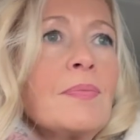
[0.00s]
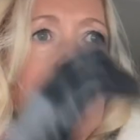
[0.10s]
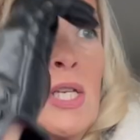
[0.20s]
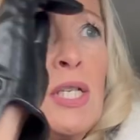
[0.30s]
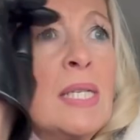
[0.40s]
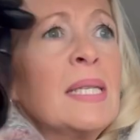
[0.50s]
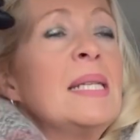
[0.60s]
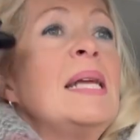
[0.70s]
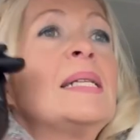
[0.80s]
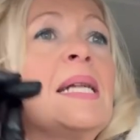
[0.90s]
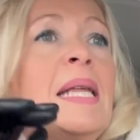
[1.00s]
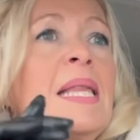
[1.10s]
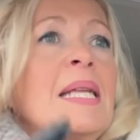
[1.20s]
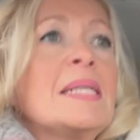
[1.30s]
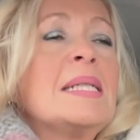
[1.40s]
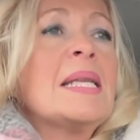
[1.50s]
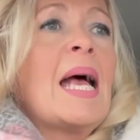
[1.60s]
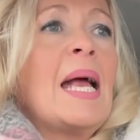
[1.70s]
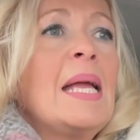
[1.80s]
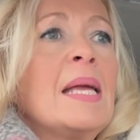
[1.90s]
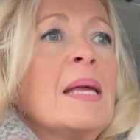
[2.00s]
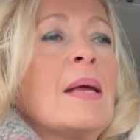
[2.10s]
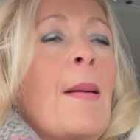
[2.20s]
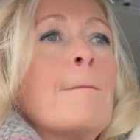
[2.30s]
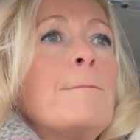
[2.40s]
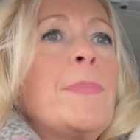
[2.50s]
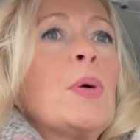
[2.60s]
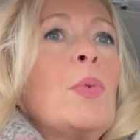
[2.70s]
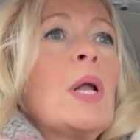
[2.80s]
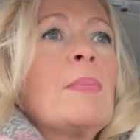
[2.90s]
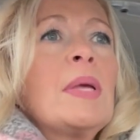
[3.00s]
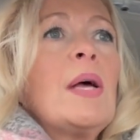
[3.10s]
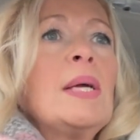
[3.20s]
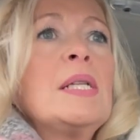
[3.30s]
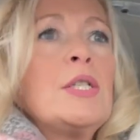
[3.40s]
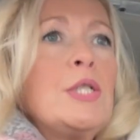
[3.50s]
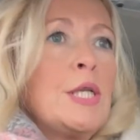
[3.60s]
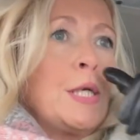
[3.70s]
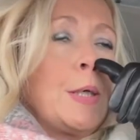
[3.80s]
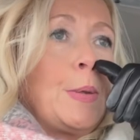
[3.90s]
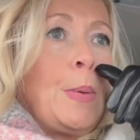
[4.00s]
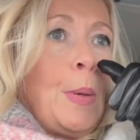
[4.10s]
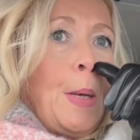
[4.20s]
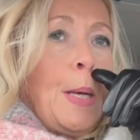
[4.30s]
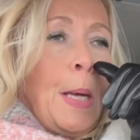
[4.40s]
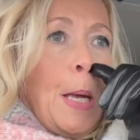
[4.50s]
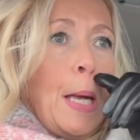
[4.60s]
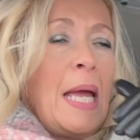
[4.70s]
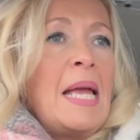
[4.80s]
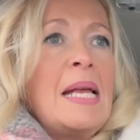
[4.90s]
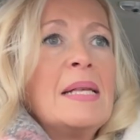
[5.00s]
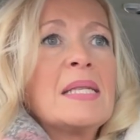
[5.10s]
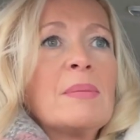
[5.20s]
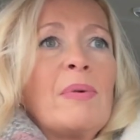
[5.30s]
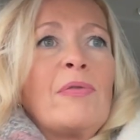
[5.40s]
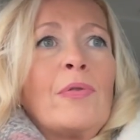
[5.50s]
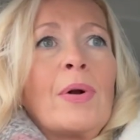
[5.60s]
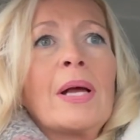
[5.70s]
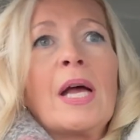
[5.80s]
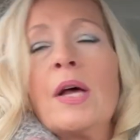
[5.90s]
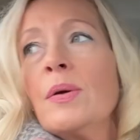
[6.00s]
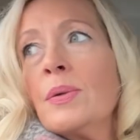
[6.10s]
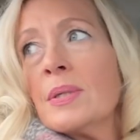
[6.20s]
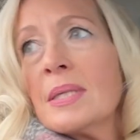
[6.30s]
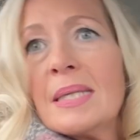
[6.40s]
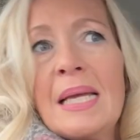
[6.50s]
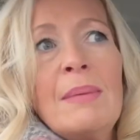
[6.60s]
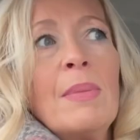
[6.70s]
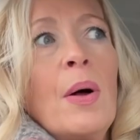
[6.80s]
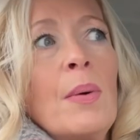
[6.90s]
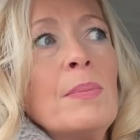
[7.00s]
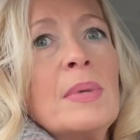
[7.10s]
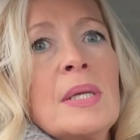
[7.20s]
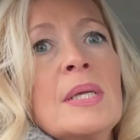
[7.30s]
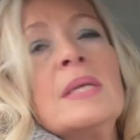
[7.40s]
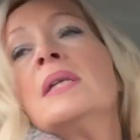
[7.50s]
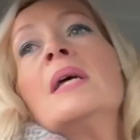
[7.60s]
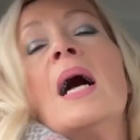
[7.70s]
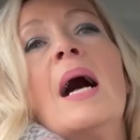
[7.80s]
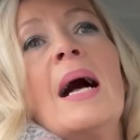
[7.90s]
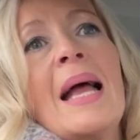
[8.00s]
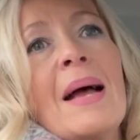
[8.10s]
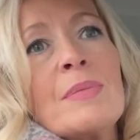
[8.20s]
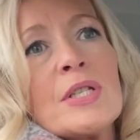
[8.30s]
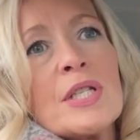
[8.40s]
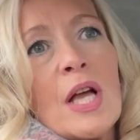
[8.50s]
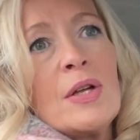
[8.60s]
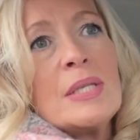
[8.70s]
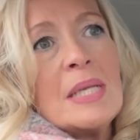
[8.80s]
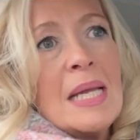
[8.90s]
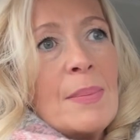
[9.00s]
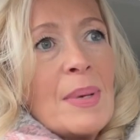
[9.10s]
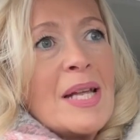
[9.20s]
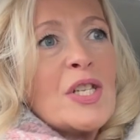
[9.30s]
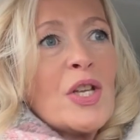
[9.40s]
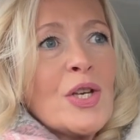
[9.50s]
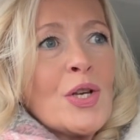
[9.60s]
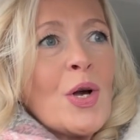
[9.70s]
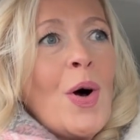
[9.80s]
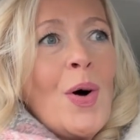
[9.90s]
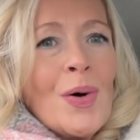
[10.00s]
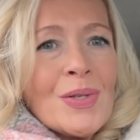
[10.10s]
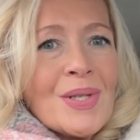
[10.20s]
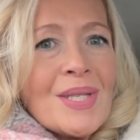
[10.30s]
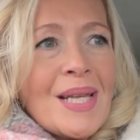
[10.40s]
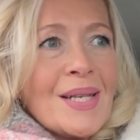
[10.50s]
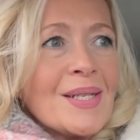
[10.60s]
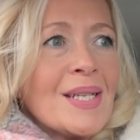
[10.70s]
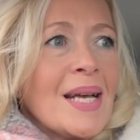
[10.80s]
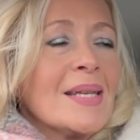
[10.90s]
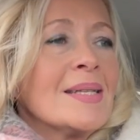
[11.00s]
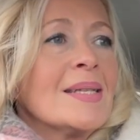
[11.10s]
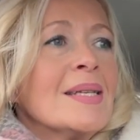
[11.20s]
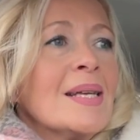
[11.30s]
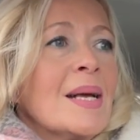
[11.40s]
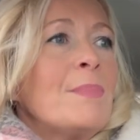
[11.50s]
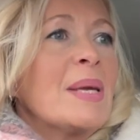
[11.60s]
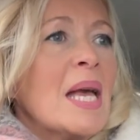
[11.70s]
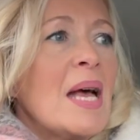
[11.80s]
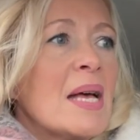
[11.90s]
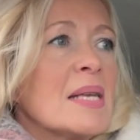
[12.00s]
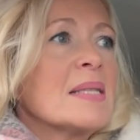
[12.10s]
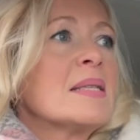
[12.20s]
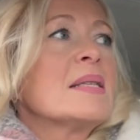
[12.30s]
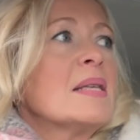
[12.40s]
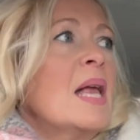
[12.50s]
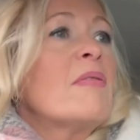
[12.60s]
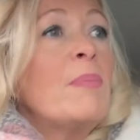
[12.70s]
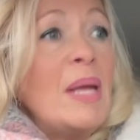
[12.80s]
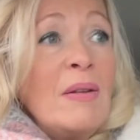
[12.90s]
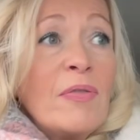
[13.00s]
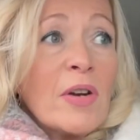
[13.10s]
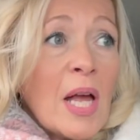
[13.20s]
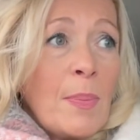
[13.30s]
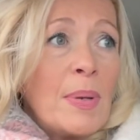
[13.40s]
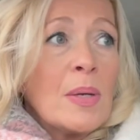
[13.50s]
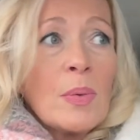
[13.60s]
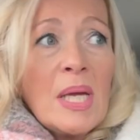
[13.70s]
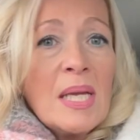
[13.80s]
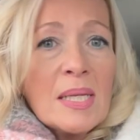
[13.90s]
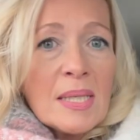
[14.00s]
she doesn't need anything today. But what I'm going to do is, before I go and see Mom, I am just going to nip to the garden centre because I haven't been for a couple of weeks